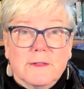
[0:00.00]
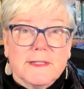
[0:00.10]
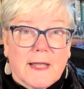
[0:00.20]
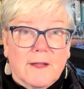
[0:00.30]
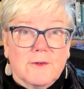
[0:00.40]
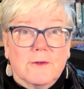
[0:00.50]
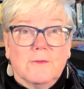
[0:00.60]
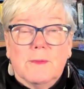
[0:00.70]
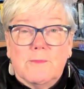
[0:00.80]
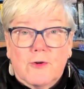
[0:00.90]
Standard
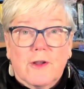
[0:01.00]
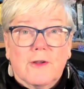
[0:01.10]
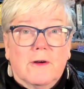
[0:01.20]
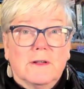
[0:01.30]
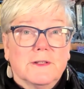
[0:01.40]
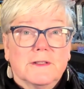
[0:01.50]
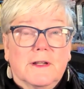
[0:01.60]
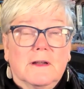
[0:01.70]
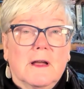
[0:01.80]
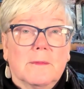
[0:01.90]
reported on just
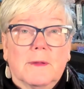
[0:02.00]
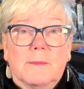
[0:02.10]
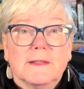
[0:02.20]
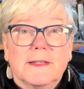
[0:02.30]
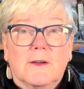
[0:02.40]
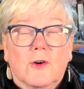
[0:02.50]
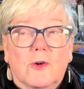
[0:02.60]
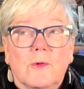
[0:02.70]
a couple of months ago.